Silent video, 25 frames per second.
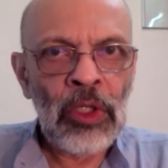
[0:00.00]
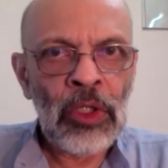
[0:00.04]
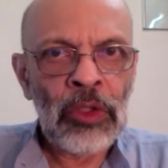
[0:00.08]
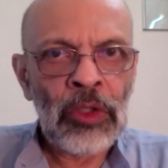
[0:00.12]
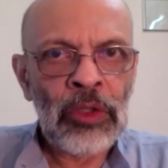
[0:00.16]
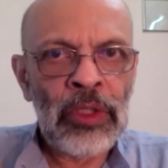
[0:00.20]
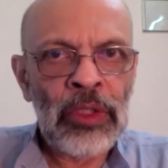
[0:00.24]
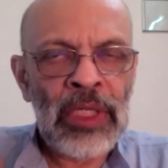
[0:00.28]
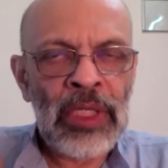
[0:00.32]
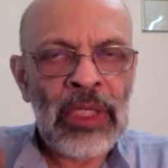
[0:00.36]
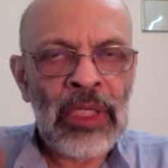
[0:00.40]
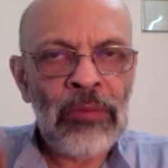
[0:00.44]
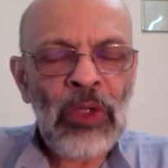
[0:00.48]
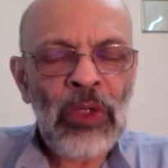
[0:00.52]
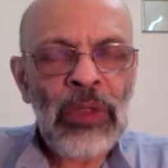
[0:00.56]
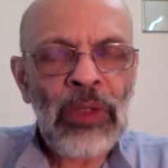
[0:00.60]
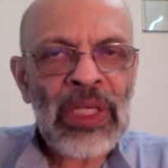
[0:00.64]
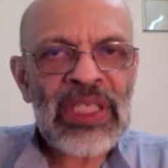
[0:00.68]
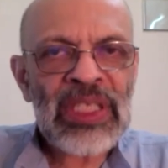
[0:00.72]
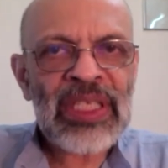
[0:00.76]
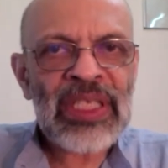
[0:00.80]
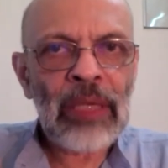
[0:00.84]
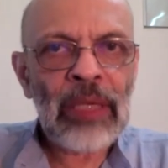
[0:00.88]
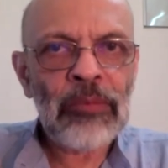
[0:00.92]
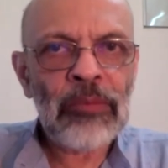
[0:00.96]
The immune
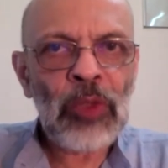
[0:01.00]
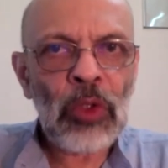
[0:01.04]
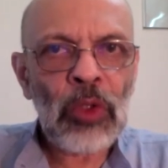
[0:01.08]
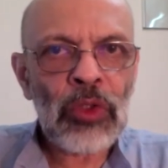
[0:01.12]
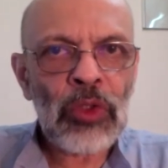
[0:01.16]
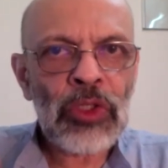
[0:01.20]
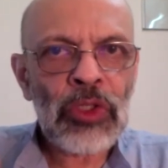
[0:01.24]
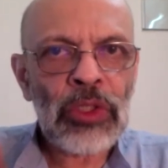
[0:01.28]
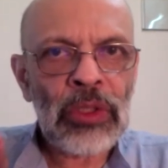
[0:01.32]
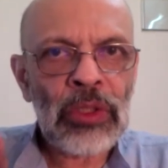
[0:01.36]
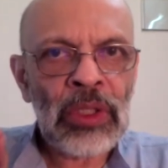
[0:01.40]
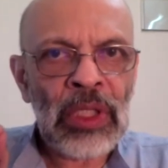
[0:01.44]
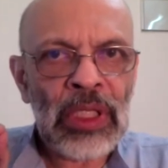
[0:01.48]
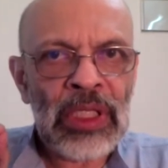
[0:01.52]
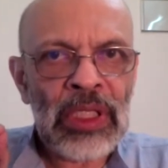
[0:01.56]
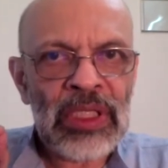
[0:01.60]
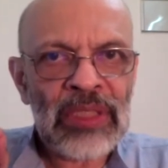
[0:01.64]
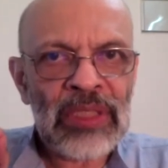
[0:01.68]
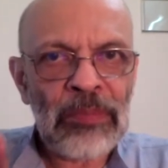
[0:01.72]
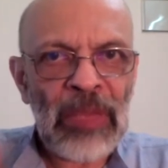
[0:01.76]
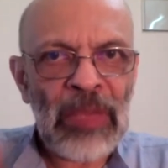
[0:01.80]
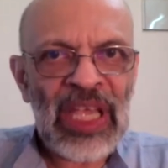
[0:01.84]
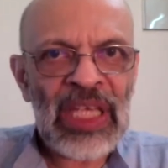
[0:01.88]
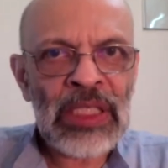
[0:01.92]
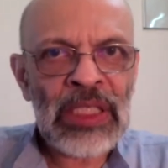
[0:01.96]
escape notion is
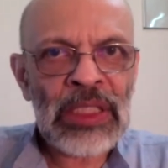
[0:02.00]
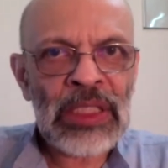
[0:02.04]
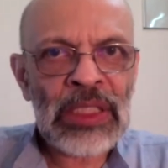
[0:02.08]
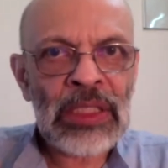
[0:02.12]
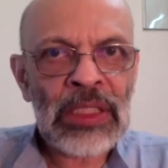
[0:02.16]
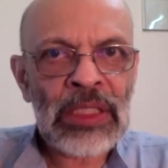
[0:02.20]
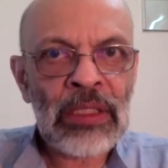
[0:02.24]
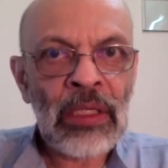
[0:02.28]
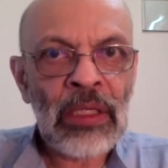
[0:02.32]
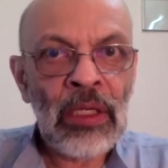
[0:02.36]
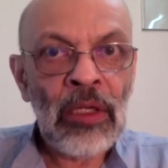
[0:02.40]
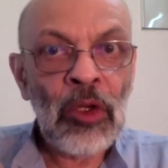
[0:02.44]
based